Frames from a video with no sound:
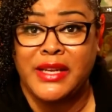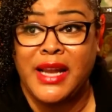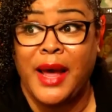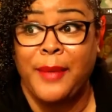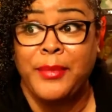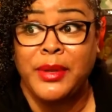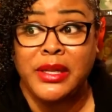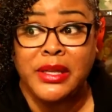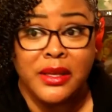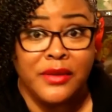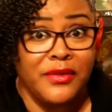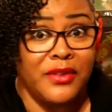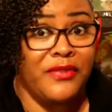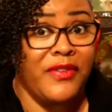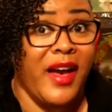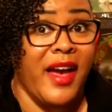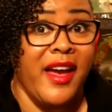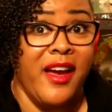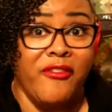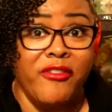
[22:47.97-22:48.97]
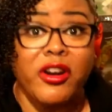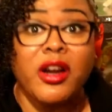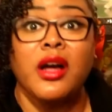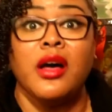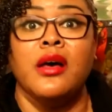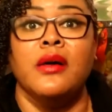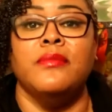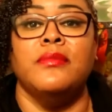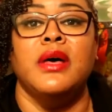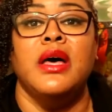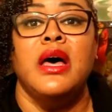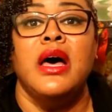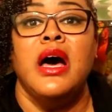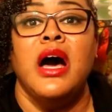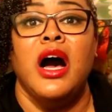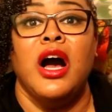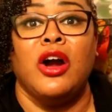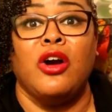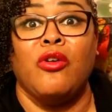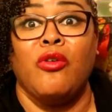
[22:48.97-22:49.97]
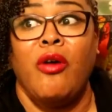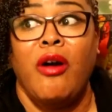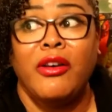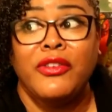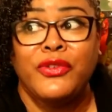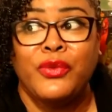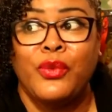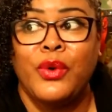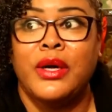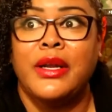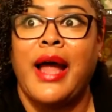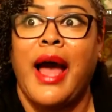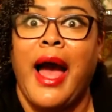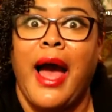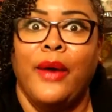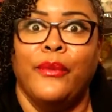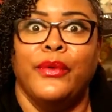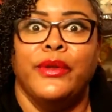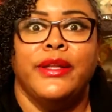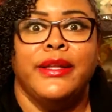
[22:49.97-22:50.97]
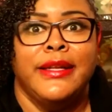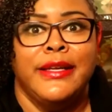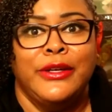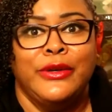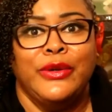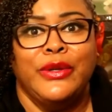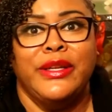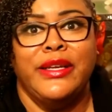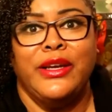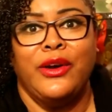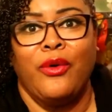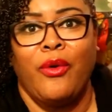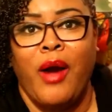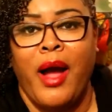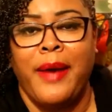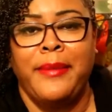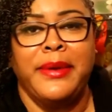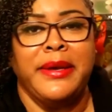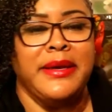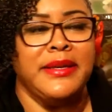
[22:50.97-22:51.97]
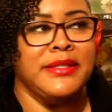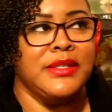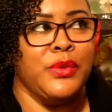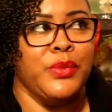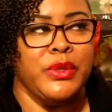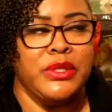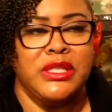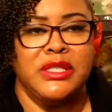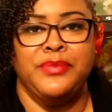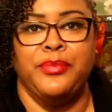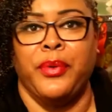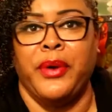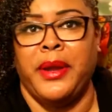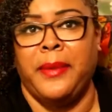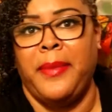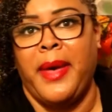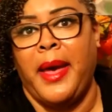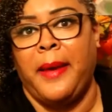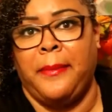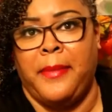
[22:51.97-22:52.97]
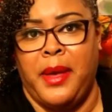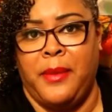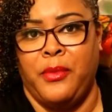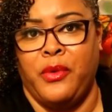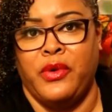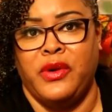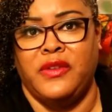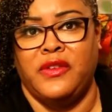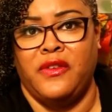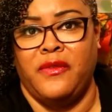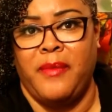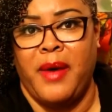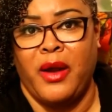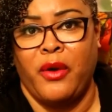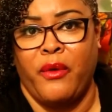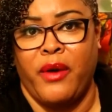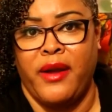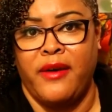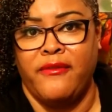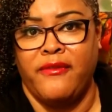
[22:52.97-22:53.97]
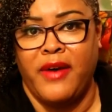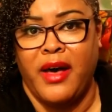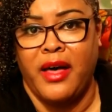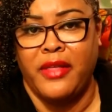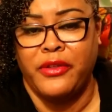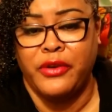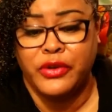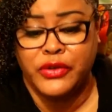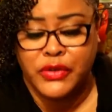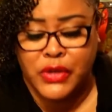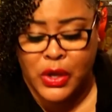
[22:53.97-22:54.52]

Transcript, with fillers: And I believe if I ever come across one, I would literally cry because it would just bring back memories of my grandfather.